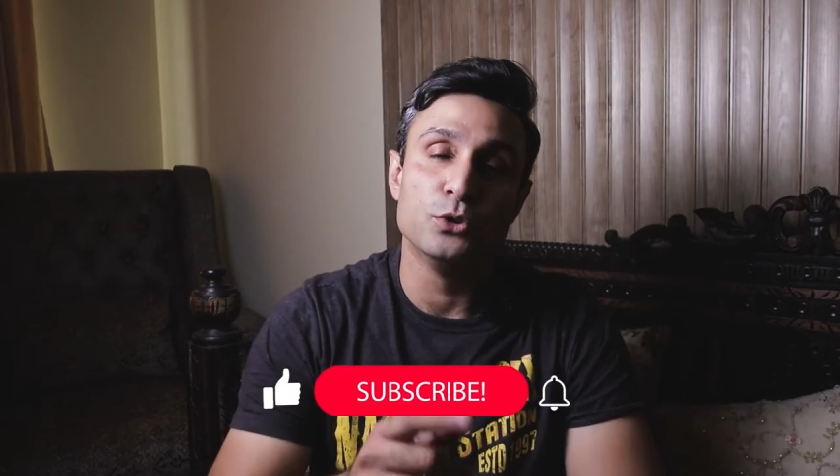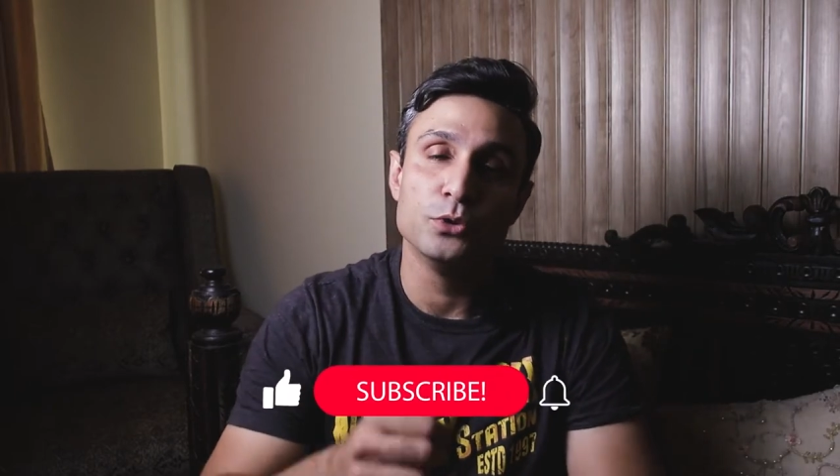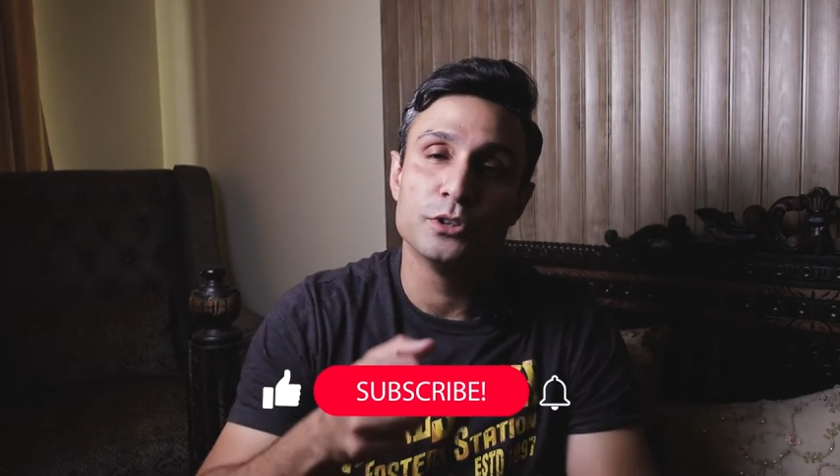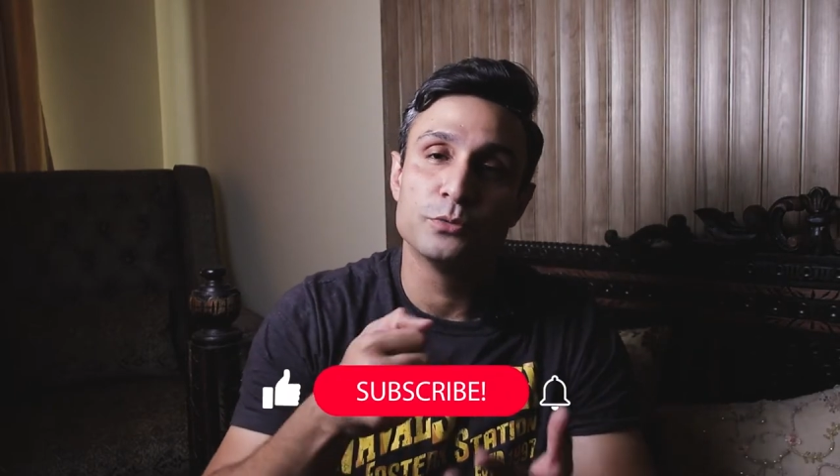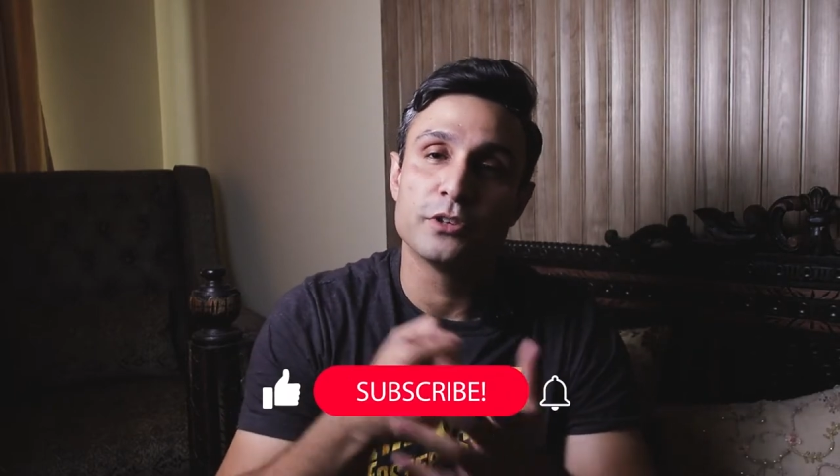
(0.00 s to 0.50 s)

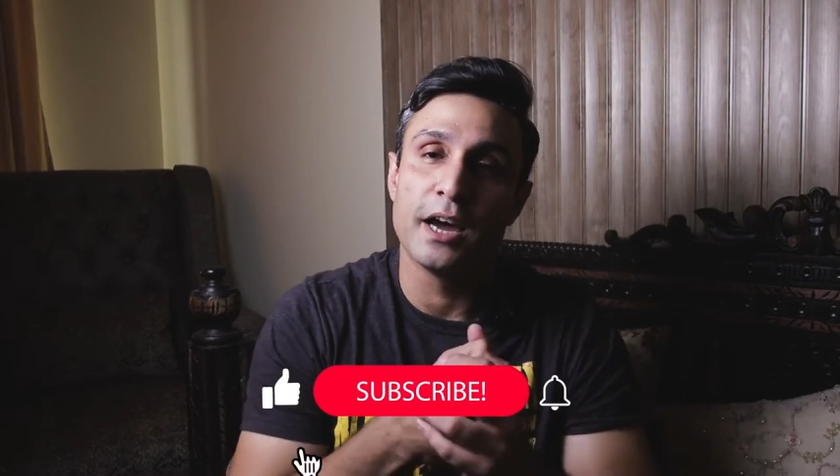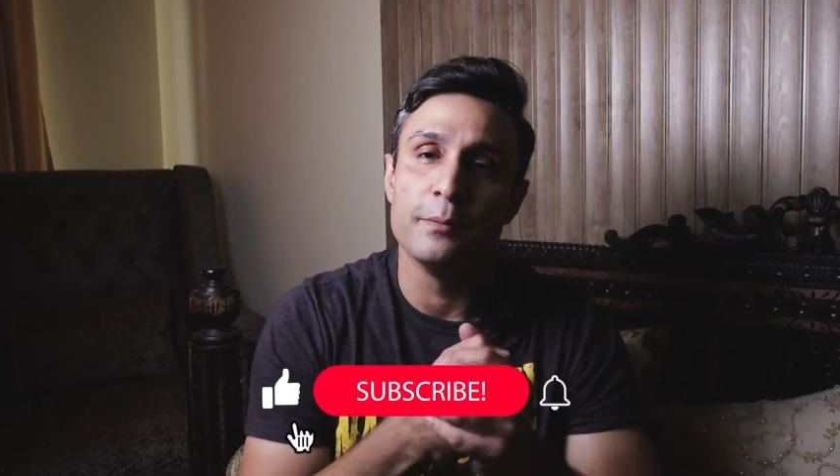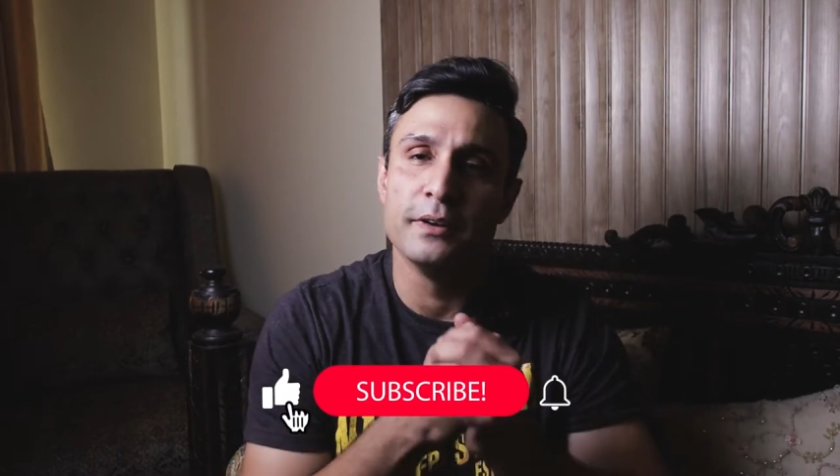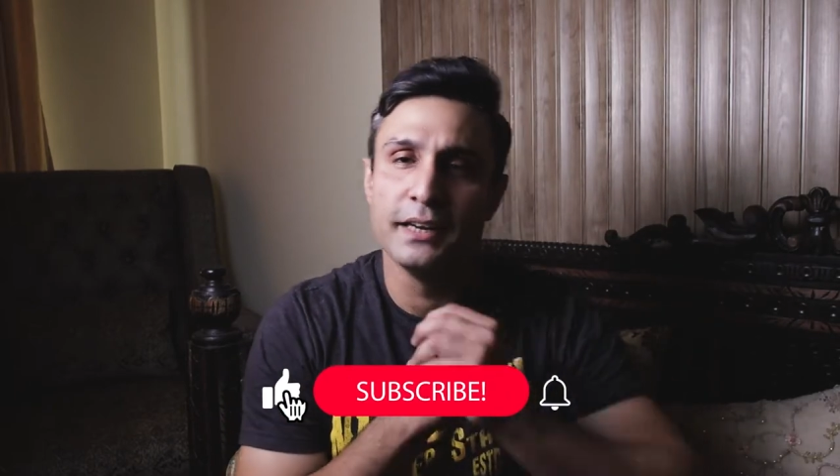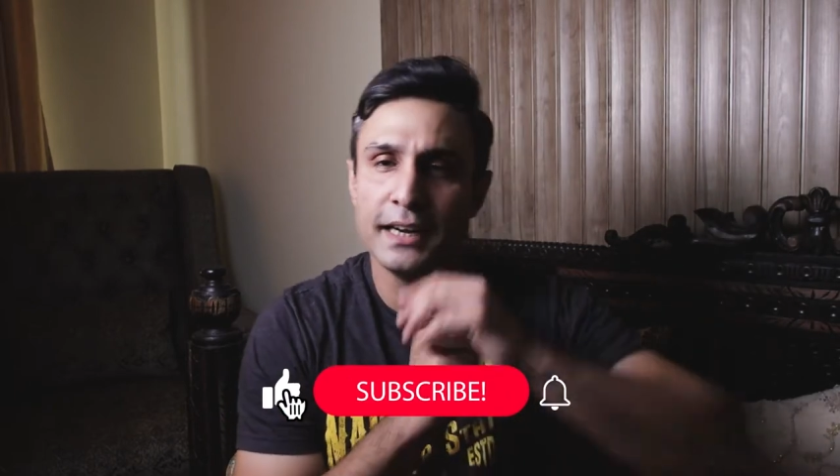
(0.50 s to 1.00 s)
do
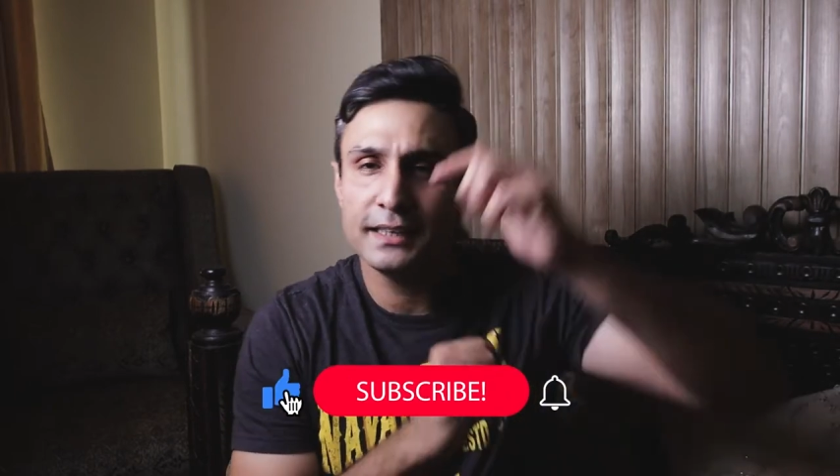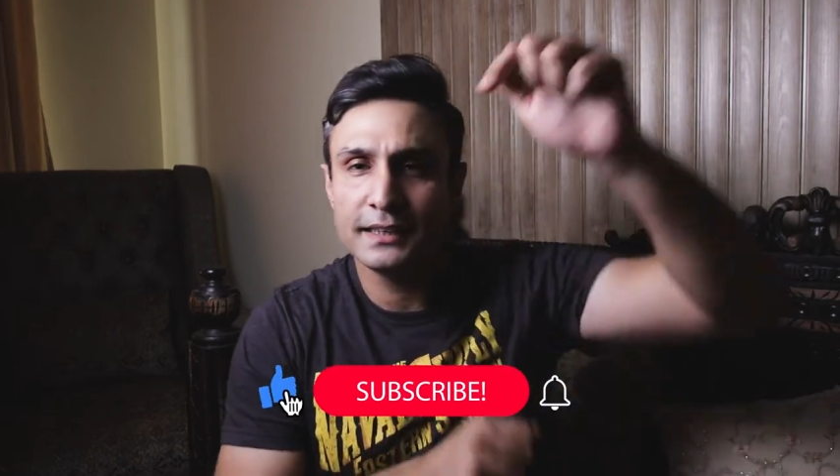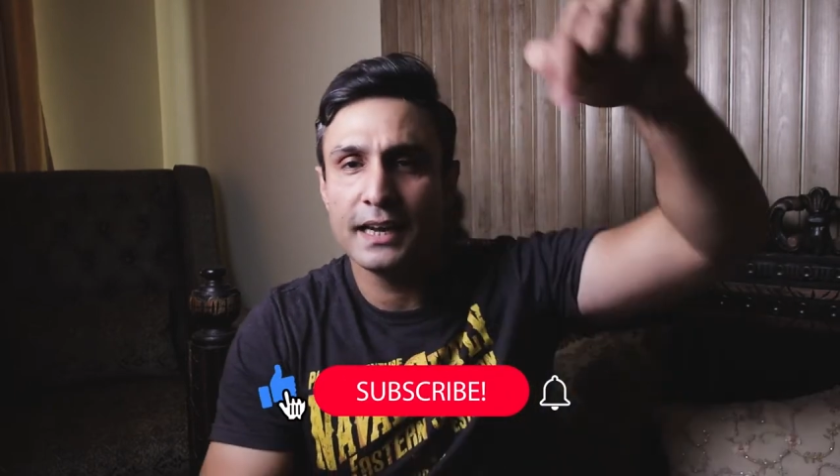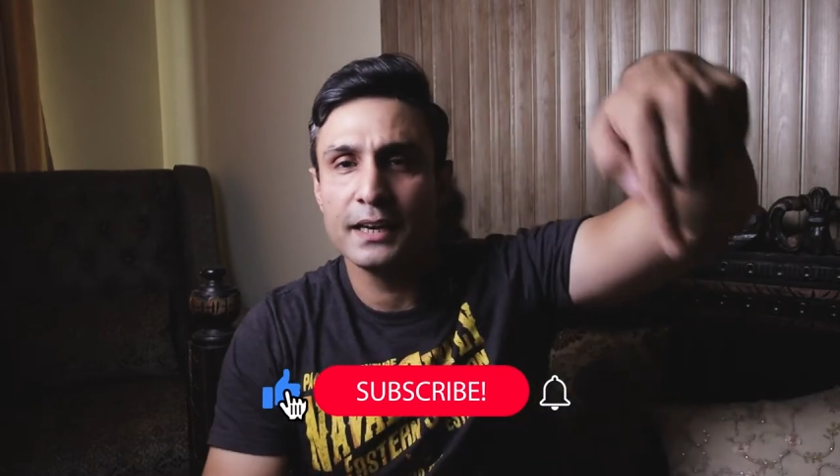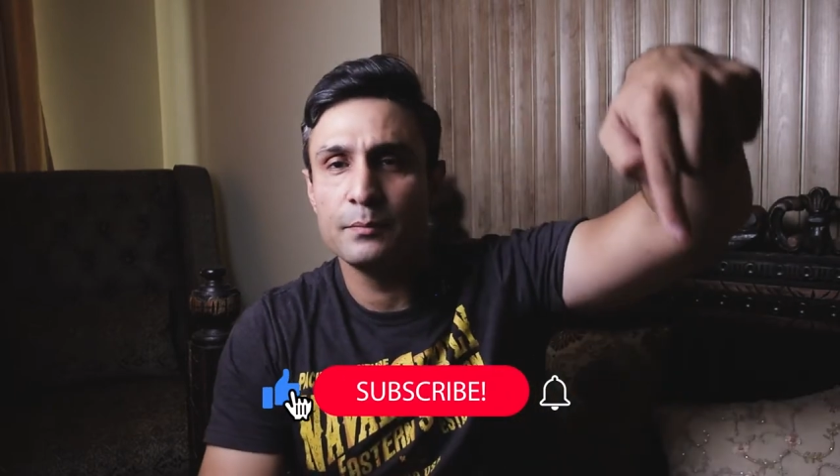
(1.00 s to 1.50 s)
subscribe and
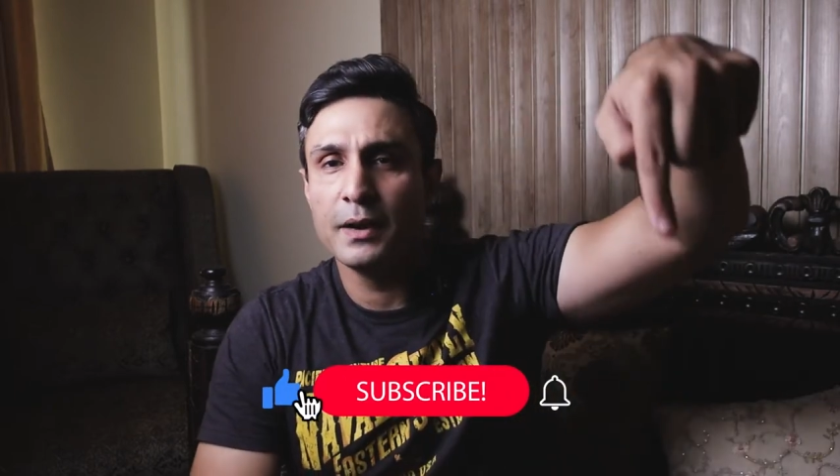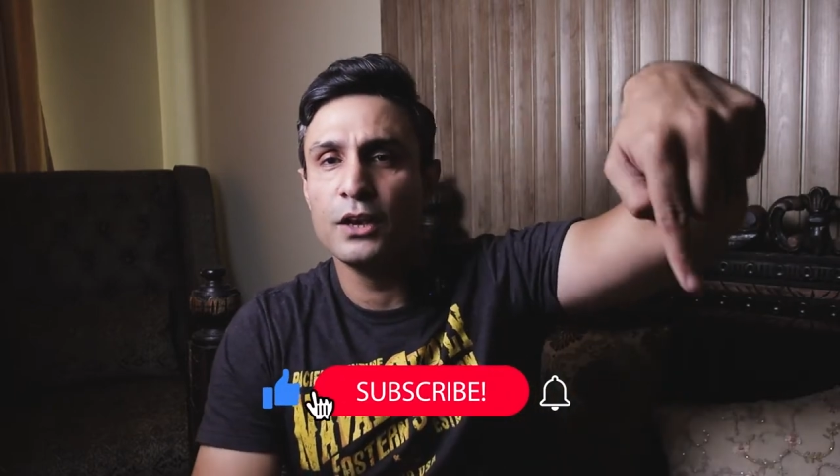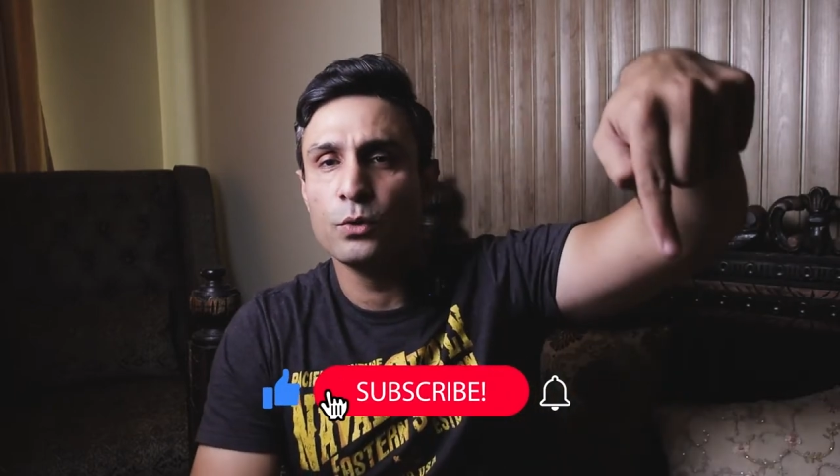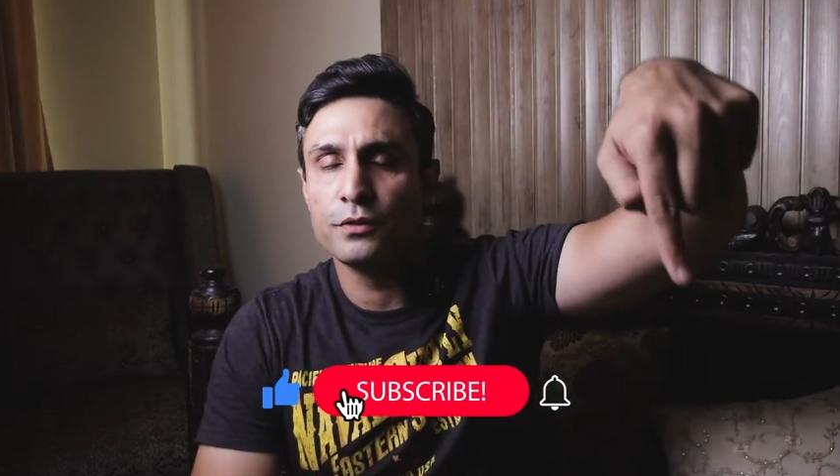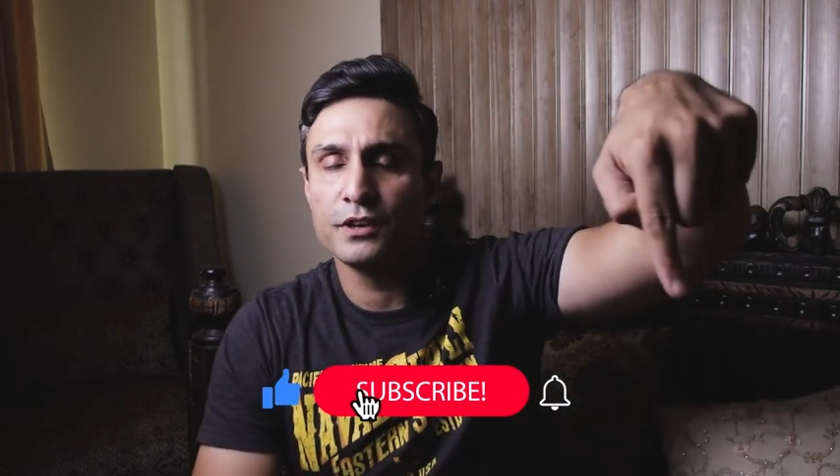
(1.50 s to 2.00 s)
hit that bell
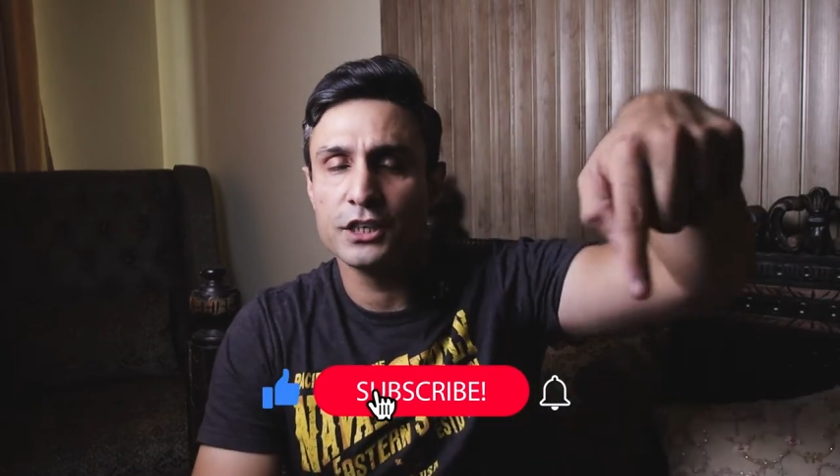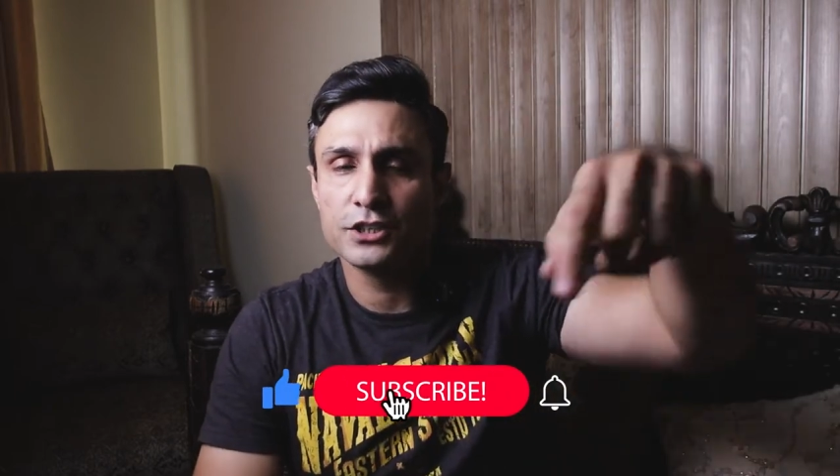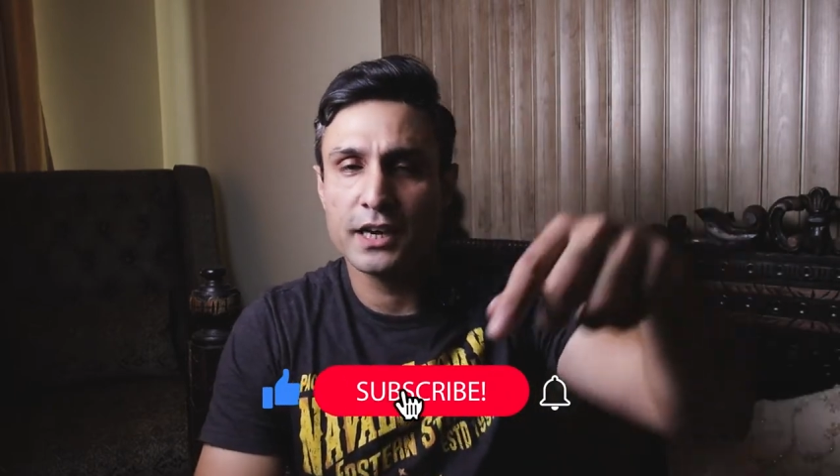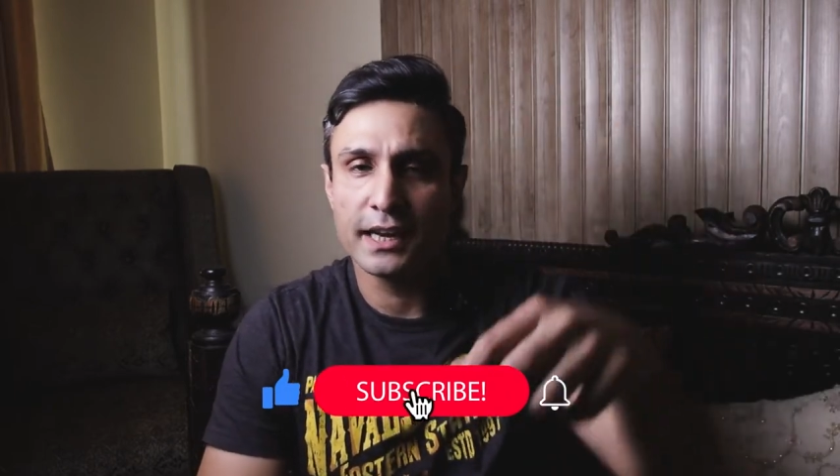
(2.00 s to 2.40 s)
notification